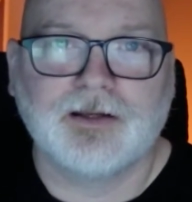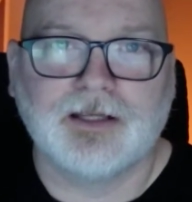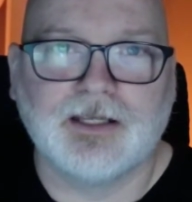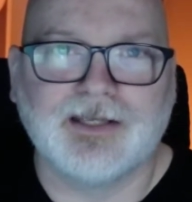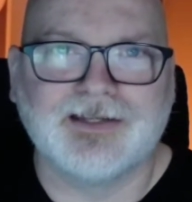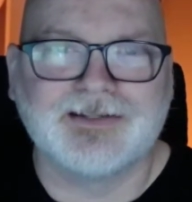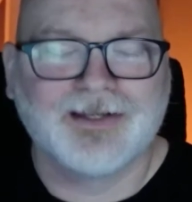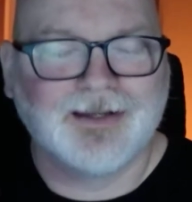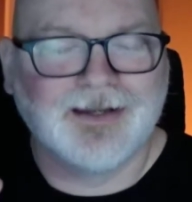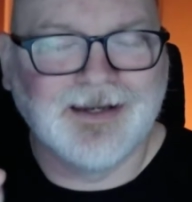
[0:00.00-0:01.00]
is
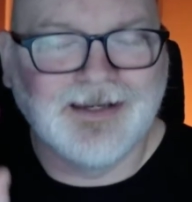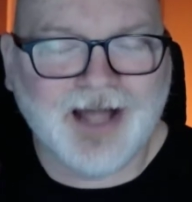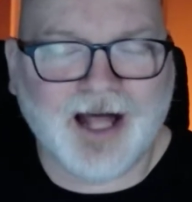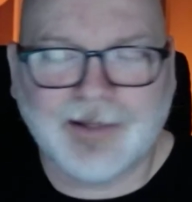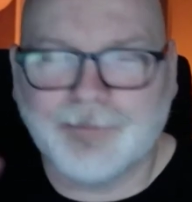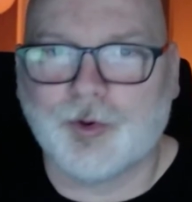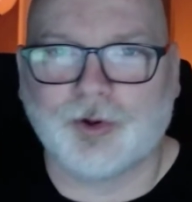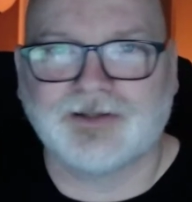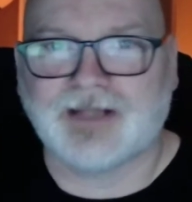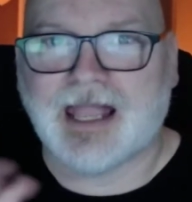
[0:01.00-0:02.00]
not
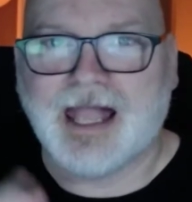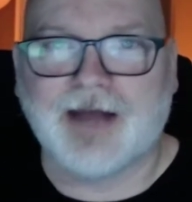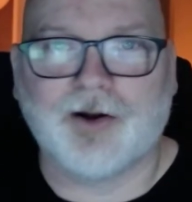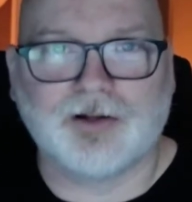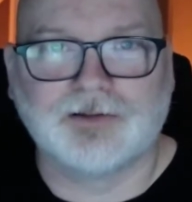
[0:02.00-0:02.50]
important at all.